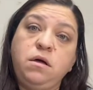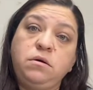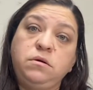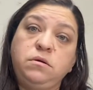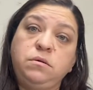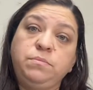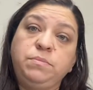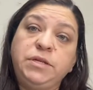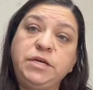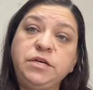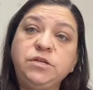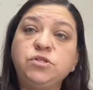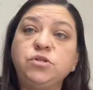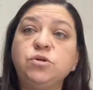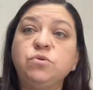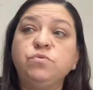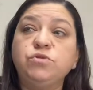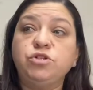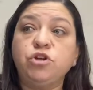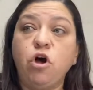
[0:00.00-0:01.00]

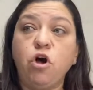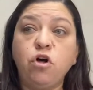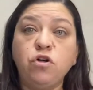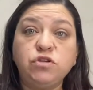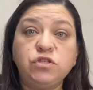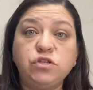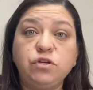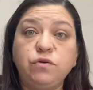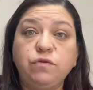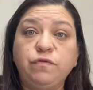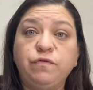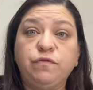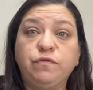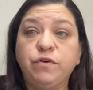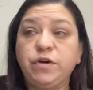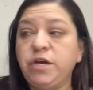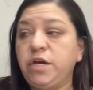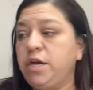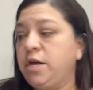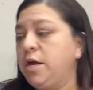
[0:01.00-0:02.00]
blazer was also
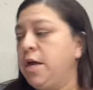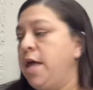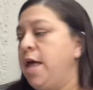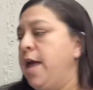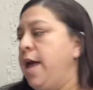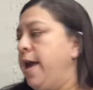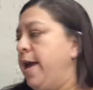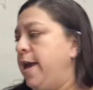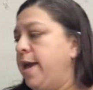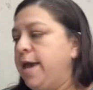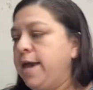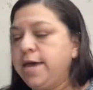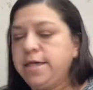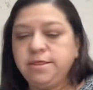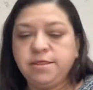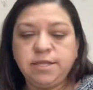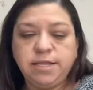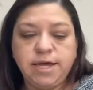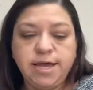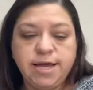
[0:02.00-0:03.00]
free.
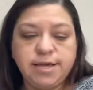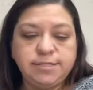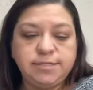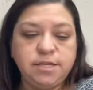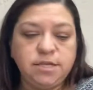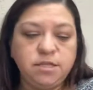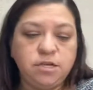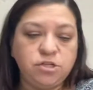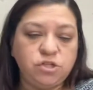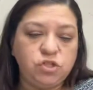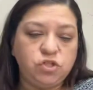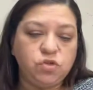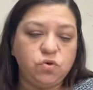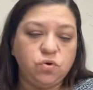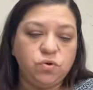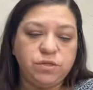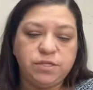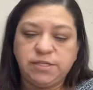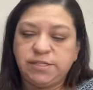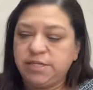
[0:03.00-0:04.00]
And the last thing that
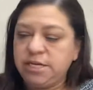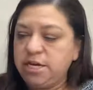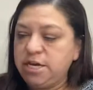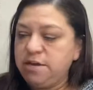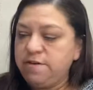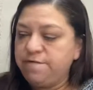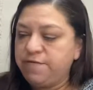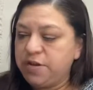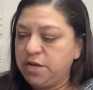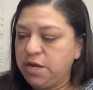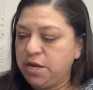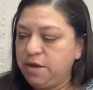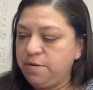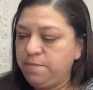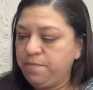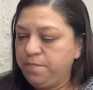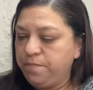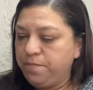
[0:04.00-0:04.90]
sold this evening